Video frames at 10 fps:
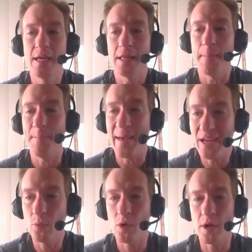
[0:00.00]
the
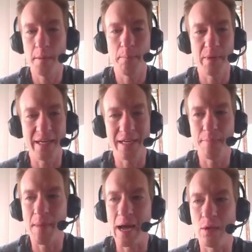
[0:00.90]
main one
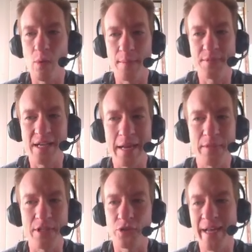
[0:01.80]
being my website,
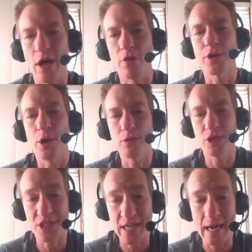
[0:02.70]

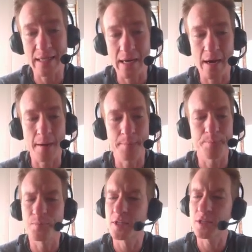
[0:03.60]
MissouriHealthCoach.com.
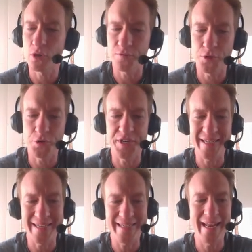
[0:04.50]
So if you're
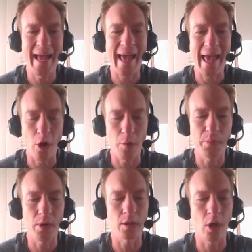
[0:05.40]
needing
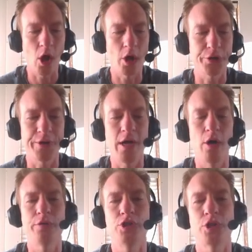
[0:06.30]
help along your
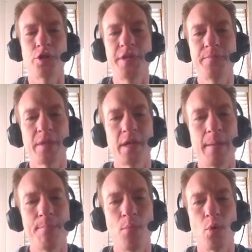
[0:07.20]
health journey,
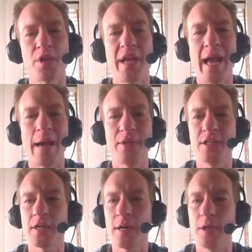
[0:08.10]
I'm more than happy
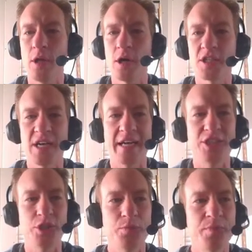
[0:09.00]
to come
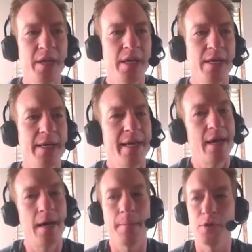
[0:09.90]
alongside you.
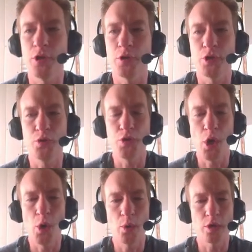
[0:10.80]
You
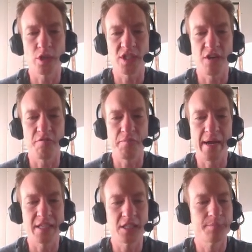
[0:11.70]
know yourself
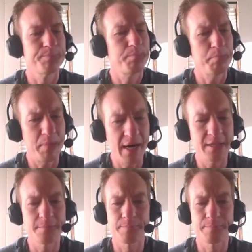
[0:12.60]
best, but